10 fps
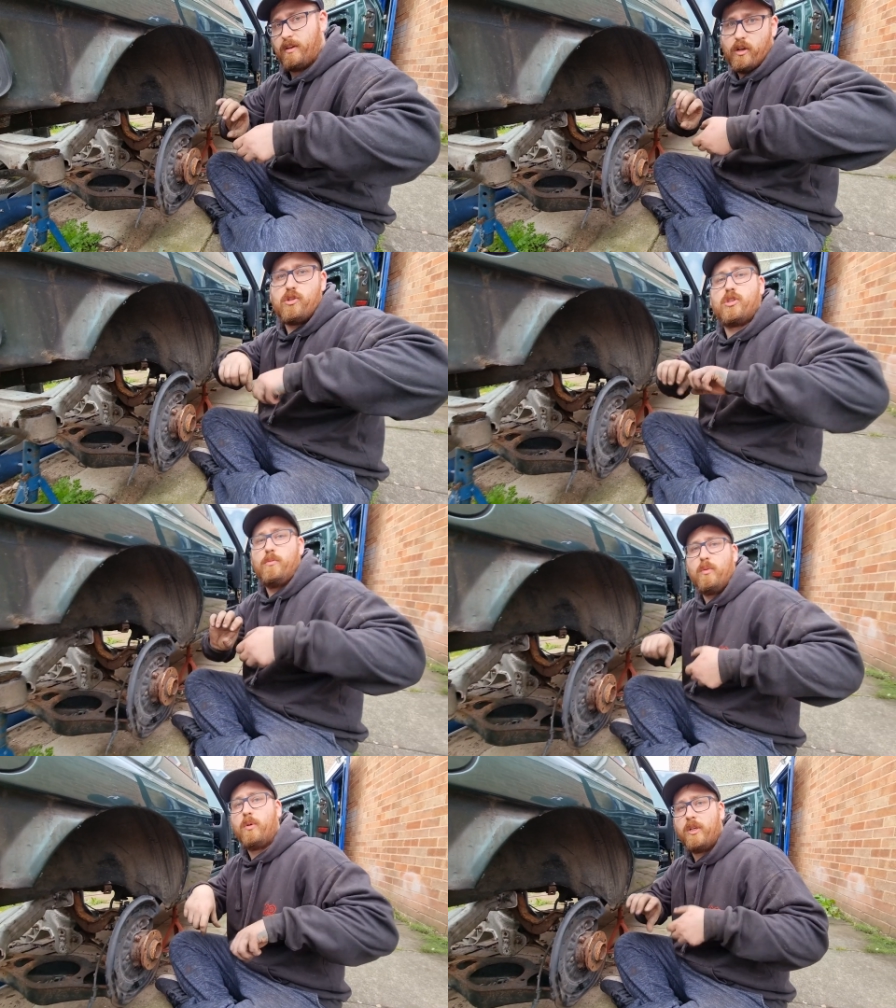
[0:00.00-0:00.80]
an
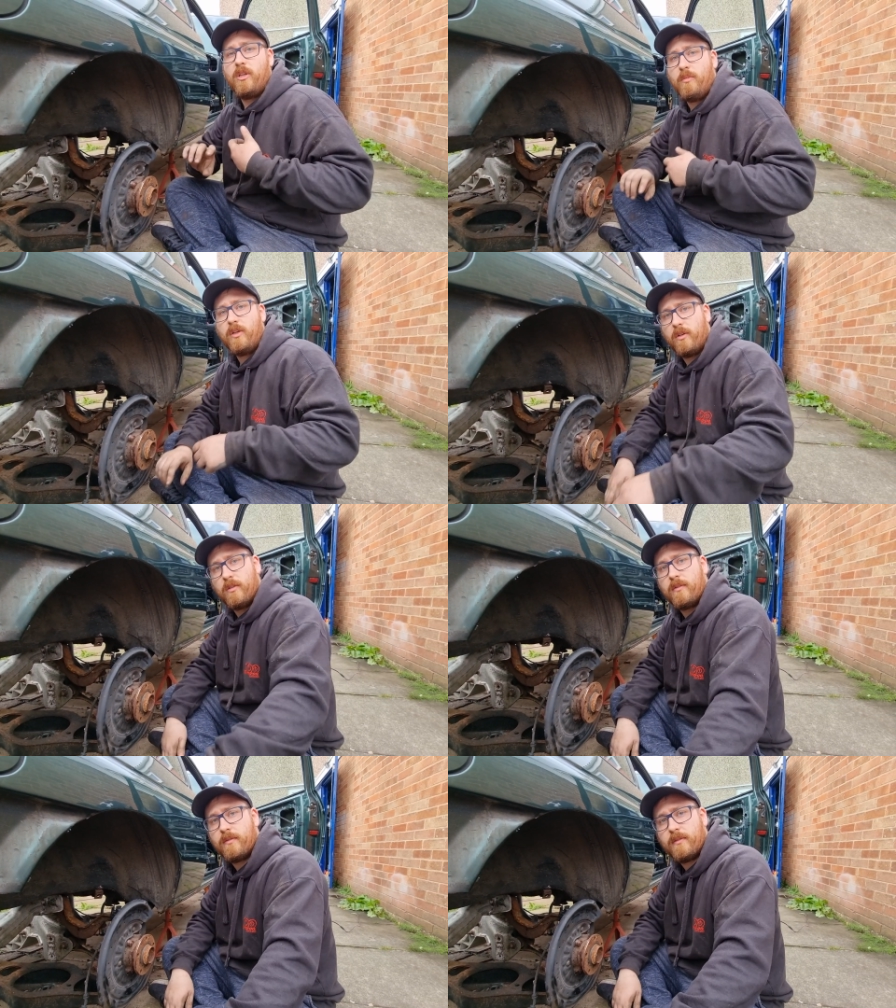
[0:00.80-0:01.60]
adjustable point in the middle
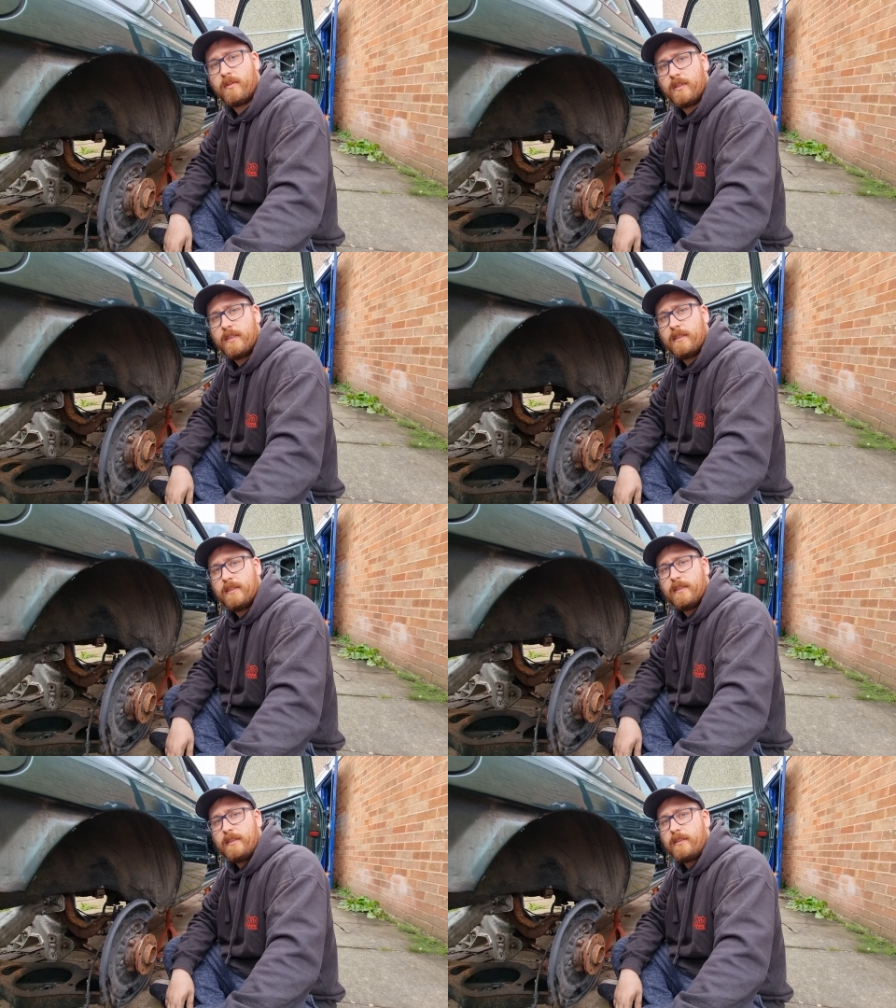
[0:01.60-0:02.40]

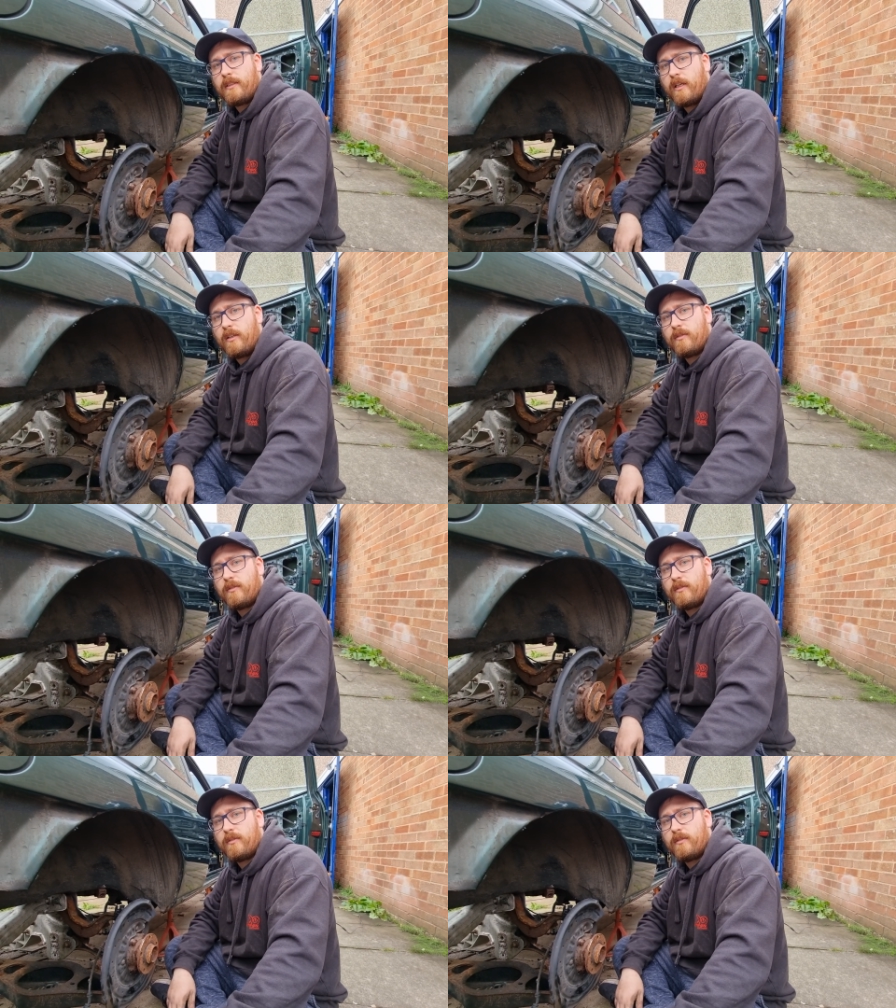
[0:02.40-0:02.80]
so